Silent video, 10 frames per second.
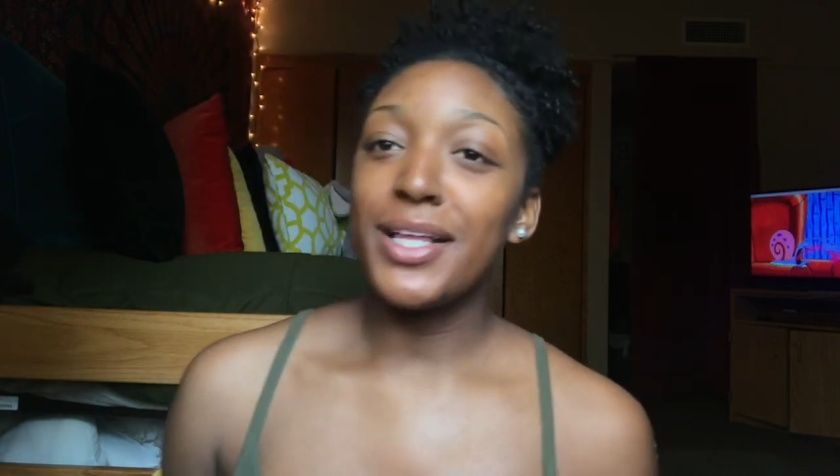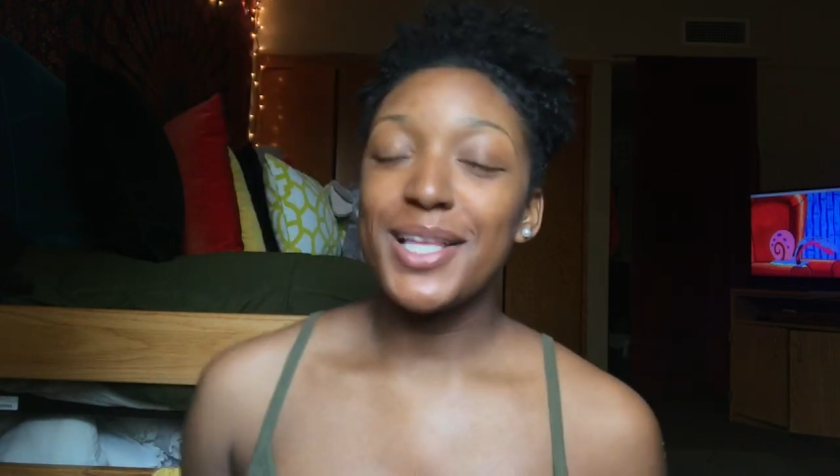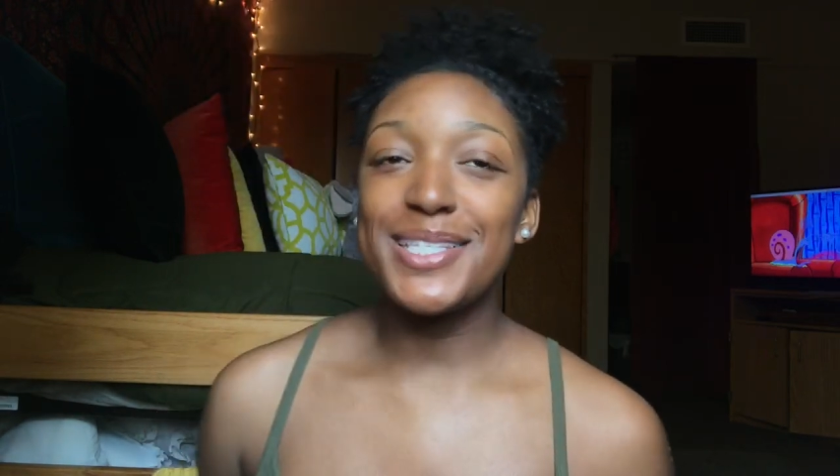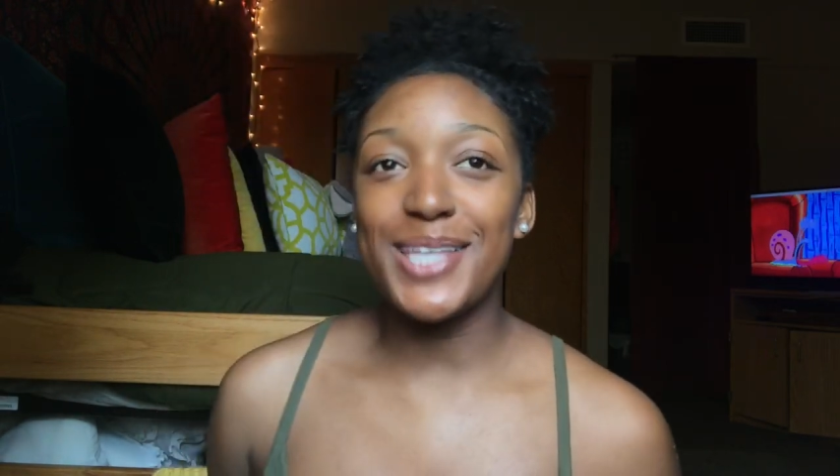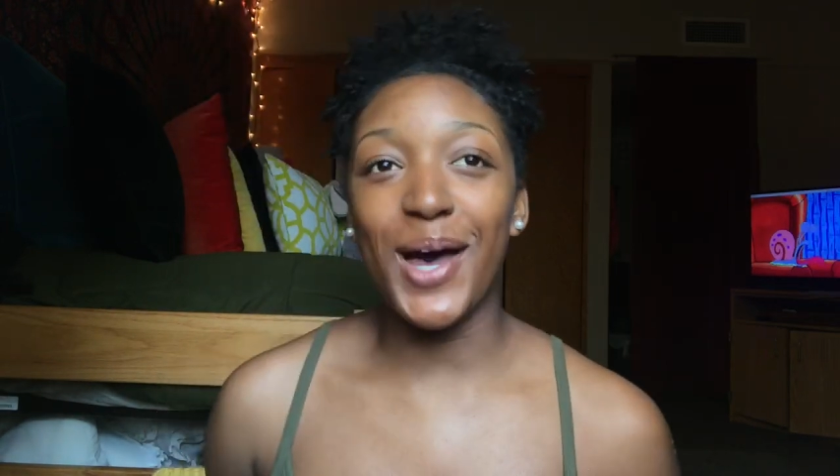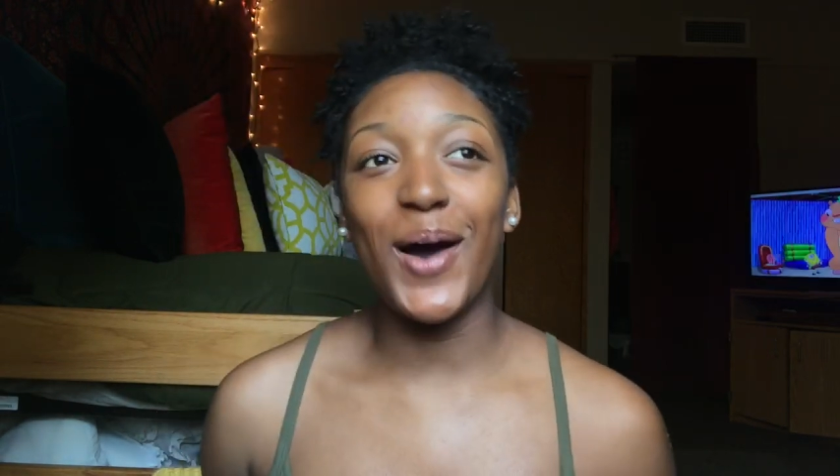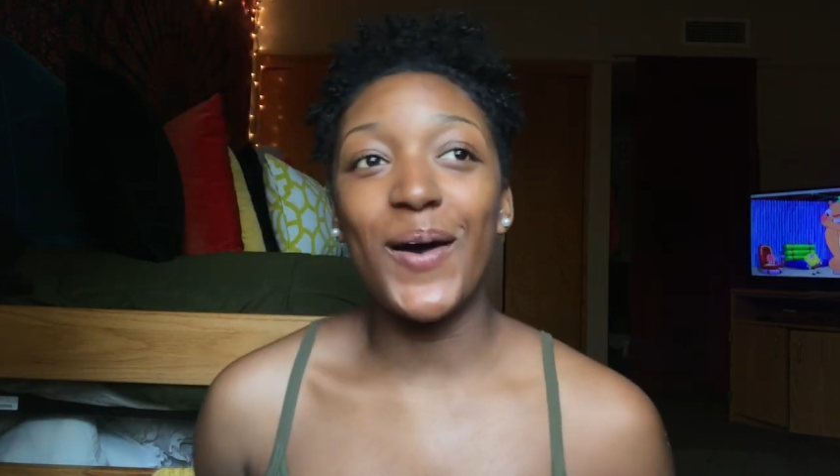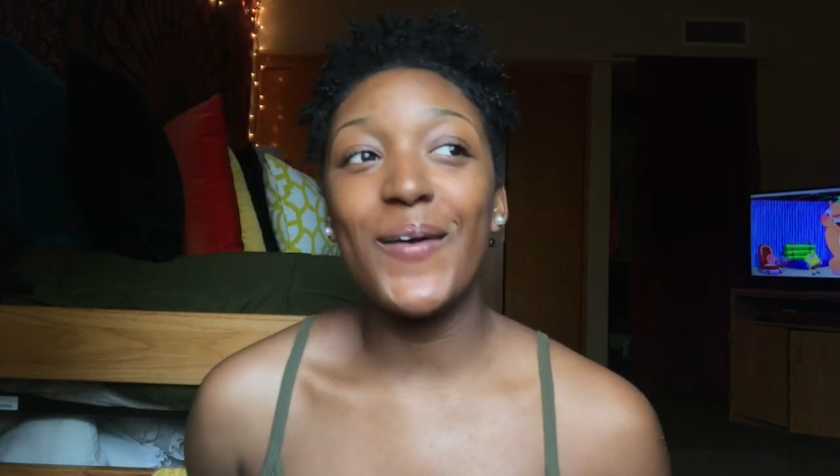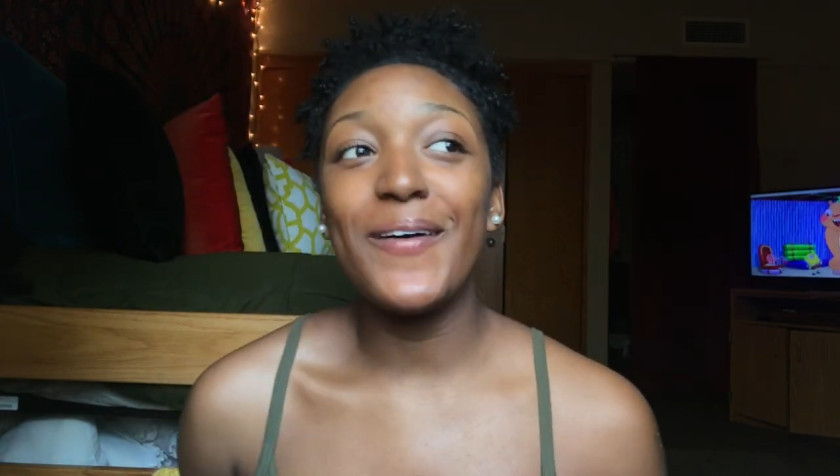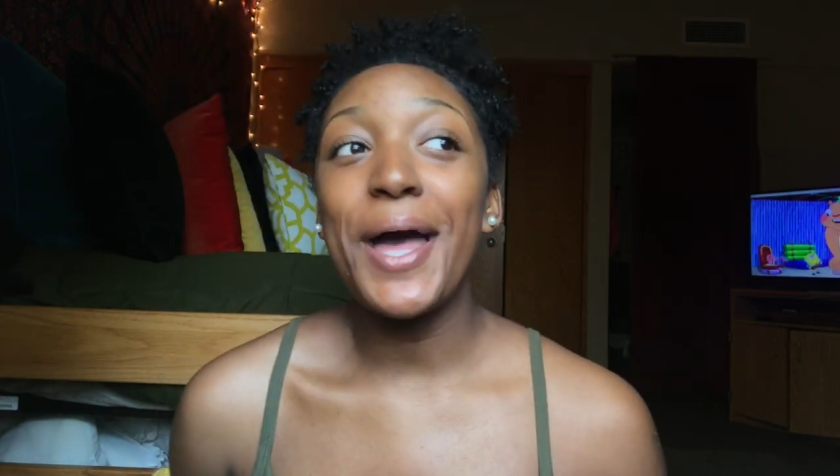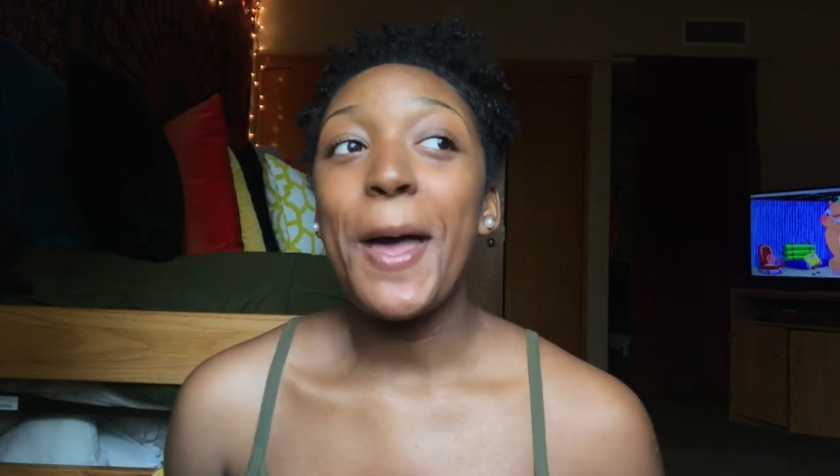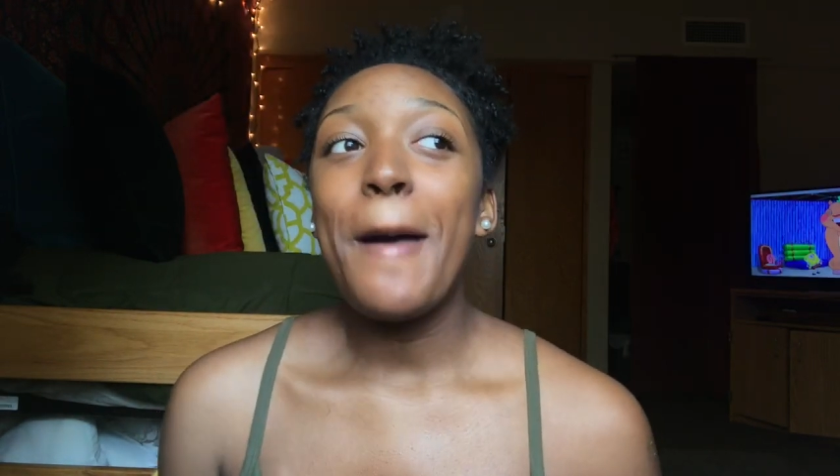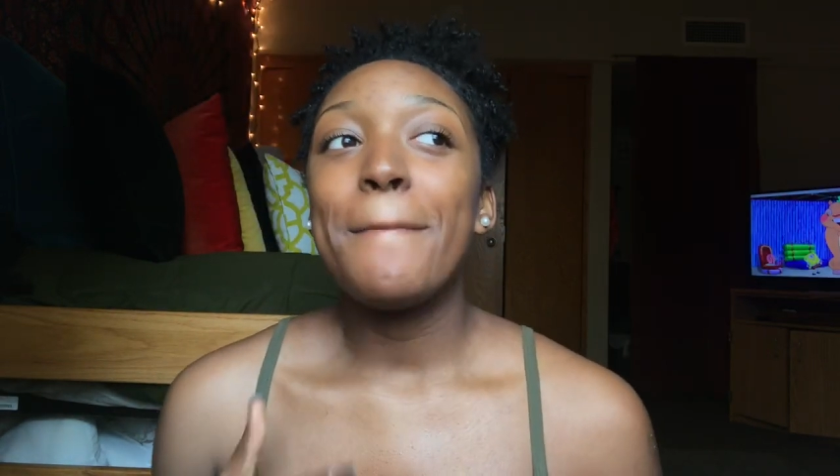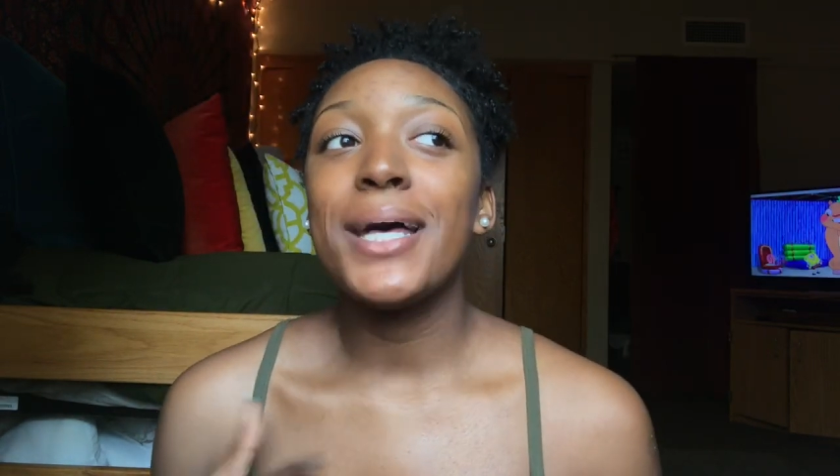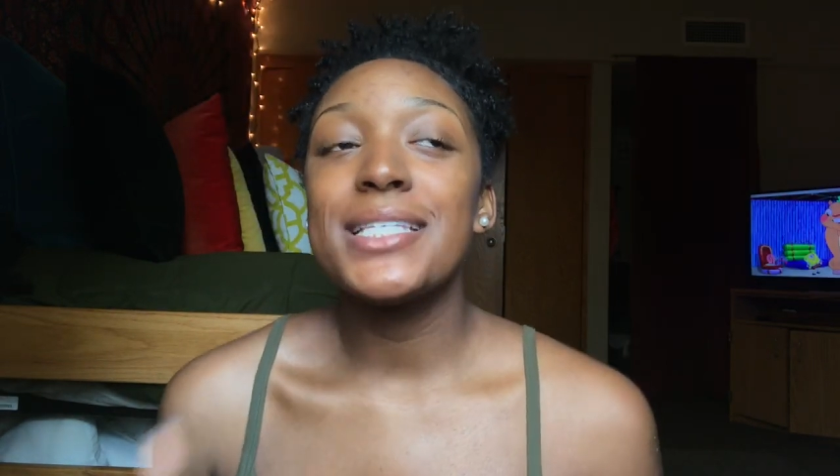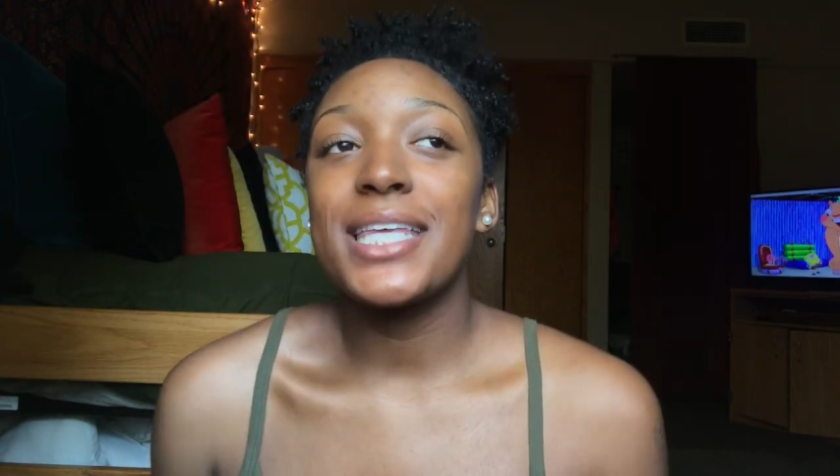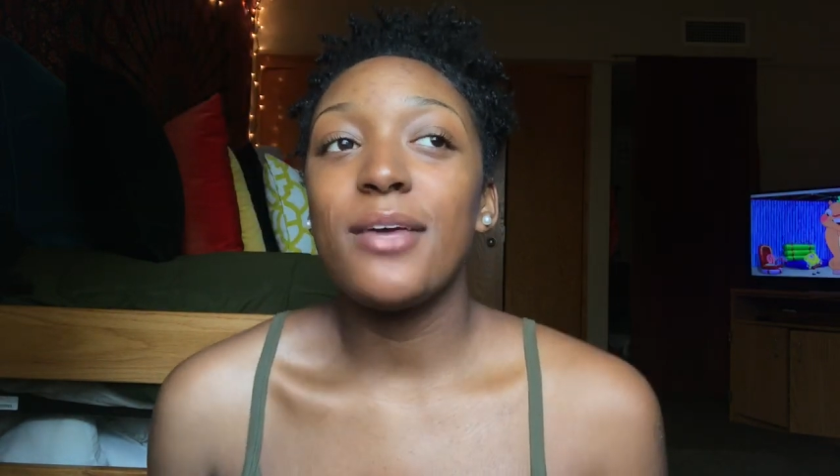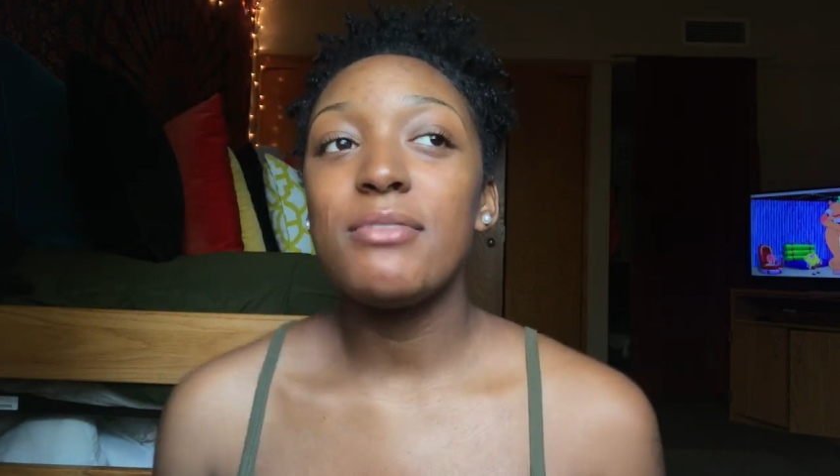So my skin